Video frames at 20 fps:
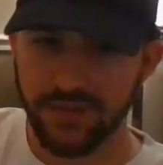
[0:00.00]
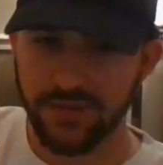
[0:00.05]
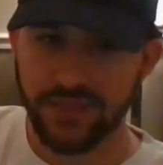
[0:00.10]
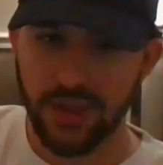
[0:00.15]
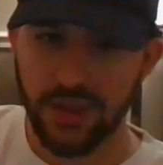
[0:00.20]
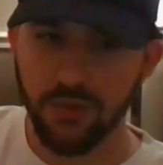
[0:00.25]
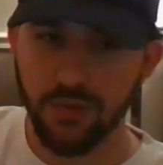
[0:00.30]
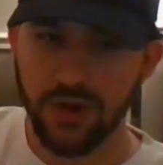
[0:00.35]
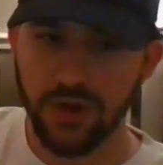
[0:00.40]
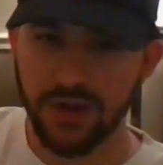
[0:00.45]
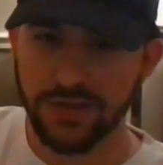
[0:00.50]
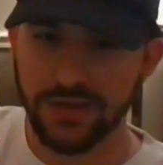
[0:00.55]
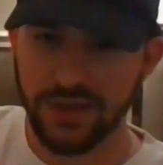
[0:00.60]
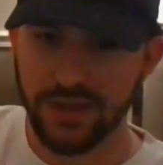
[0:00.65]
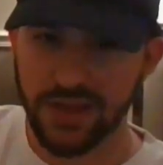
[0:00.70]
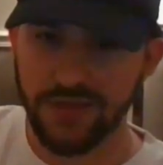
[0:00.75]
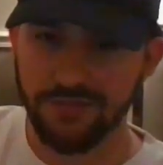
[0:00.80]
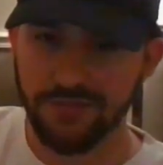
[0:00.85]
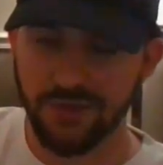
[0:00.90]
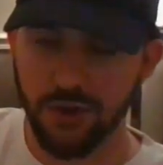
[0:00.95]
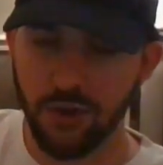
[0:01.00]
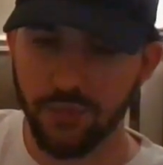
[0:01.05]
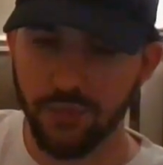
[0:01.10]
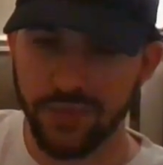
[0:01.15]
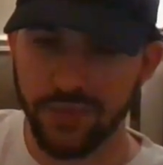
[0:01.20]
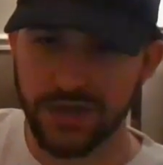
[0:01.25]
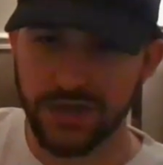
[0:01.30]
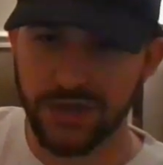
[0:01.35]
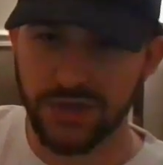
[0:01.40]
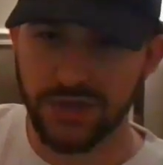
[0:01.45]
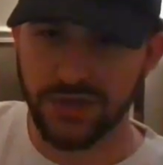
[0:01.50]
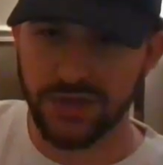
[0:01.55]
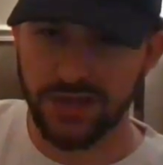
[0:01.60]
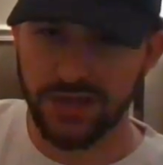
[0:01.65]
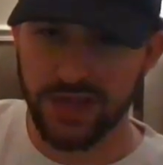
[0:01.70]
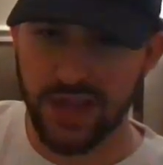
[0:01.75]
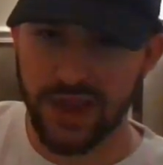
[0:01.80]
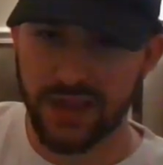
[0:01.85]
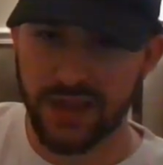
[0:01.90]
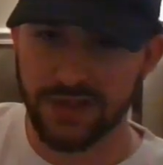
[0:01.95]
but they wanted to leave it open just
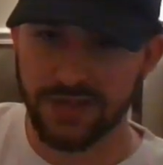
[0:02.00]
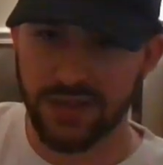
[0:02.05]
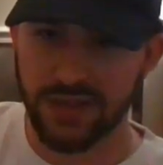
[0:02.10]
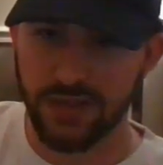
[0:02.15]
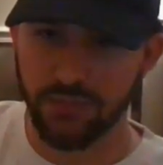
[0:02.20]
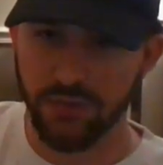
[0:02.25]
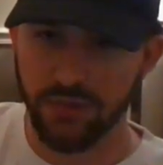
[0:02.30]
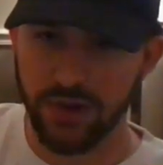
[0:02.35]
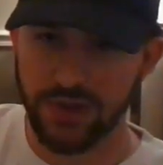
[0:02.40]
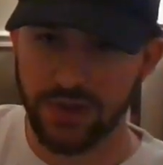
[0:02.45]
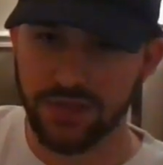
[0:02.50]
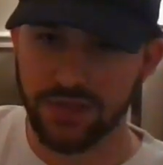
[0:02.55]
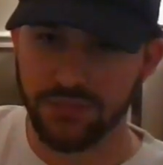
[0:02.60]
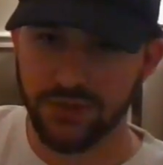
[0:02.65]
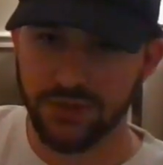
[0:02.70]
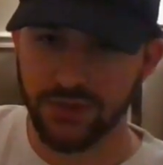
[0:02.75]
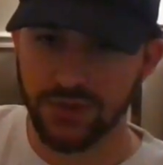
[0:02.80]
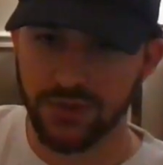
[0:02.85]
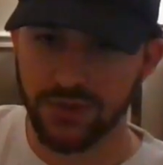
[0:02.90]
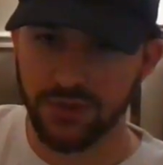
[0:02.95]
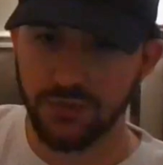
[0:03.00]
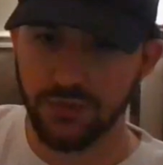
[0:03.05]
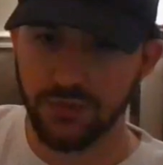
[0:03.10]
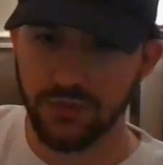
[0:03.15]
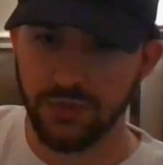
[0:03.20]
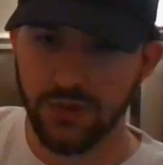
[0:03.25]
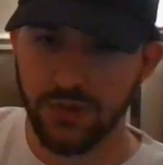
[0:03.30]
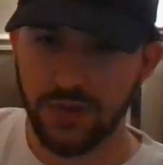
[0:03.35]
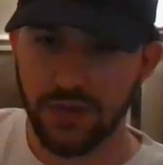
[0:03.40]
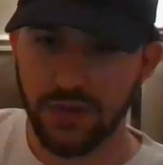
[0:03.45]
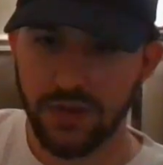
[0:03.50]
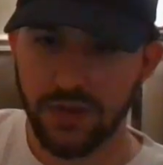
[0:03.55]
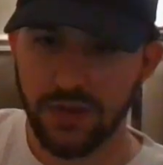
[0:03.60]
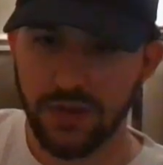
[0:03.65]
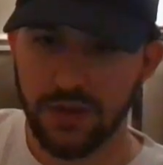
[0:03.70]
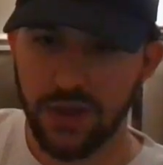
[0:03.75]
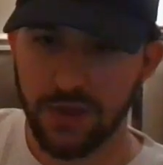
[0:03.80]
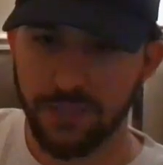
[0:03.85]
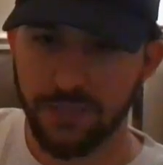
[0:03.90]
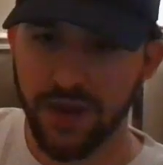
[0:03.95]
in case they wanted to pursue
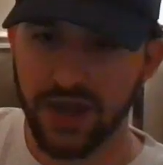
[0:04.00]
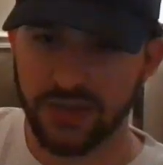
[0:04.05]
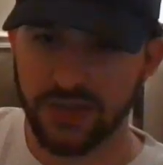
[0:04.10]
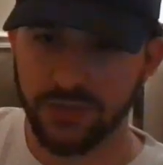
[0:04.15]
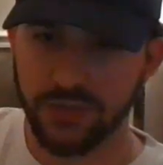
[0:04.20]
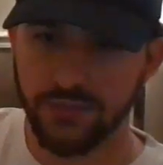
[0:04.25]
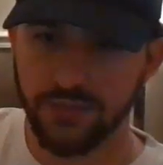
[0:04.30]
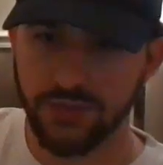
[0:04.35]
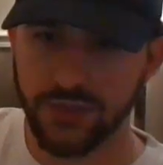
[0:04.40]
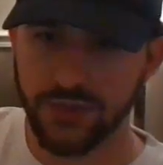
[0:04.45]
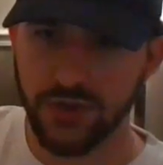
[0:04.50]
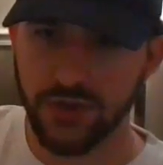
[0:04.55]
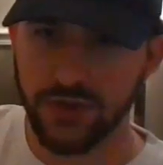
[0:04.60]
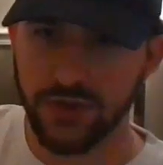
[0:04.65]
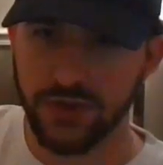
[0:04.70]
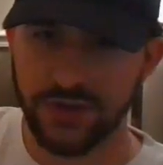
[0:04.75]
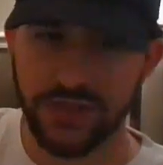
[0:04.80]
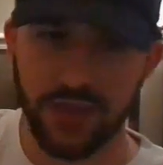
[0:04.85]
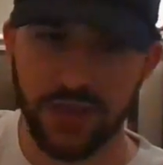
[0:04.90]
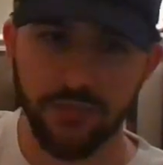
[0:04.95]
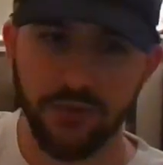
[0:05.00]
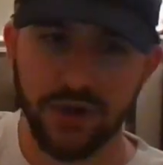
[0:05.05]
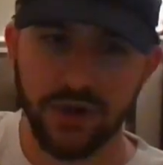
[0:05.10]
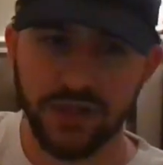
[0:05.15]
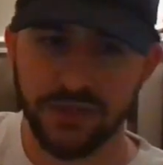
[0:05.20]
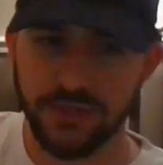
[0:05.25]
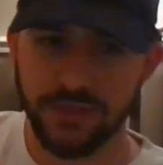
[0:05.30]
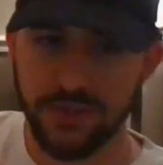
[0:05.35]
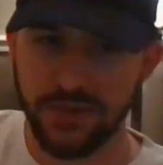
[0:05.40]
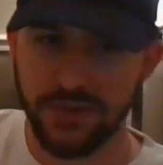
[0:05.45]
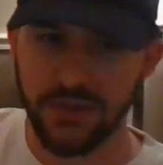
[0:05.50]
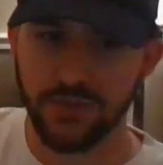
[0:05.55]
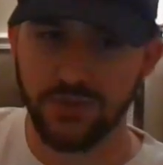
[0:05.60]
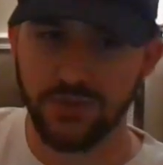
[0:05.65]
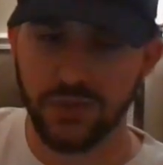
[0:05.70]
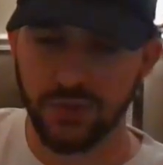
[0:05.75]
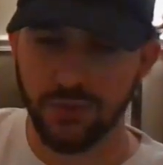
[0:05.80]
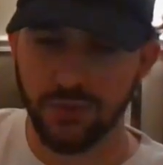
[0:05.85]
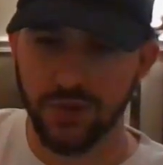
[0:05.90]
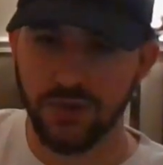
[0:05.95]
a possible return, because they wanted to maybe do
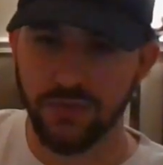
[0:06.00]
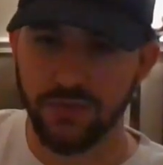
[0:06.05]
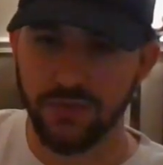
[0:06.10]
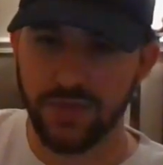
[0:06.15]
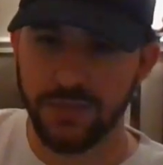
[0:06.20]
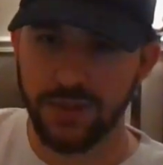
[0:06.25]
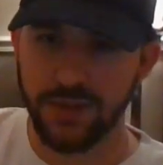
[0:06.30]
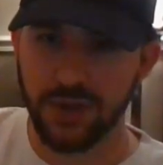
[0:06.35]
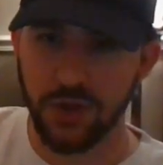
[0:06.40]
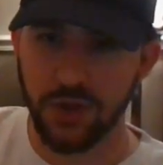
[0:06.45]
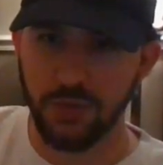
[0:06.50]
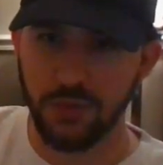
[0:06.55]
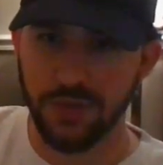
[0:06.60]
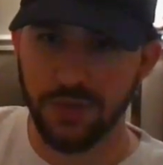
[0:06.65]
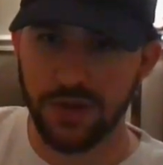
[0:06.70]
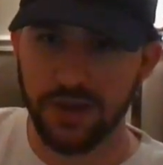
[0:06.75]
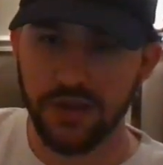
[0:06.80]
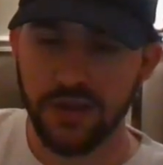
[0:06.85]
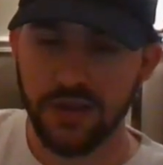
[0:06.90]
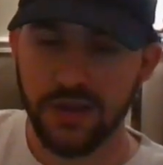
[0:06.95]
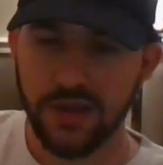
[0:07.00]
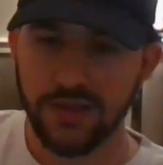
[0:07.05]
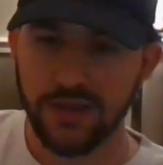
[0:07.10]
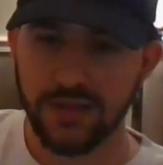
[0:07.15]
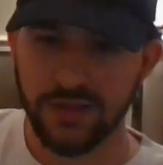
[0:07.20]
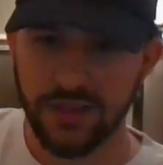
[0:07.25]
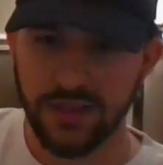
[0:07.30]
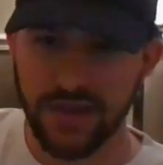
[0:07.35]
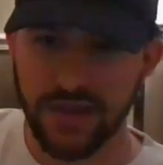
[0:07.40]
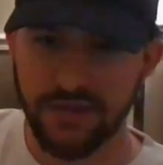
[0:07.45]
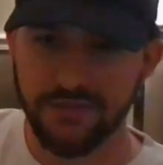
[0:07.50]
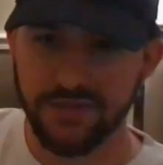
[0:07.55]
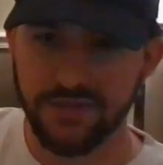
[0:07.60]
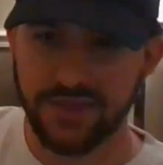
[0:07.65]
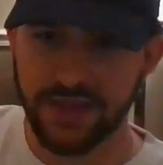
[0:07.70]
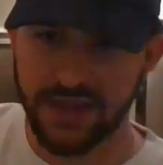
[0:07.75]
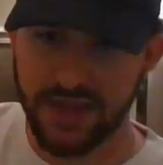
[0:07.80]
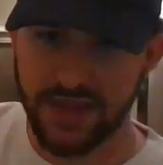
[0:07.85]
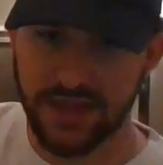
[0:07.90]
a story where maybe Koba lived and then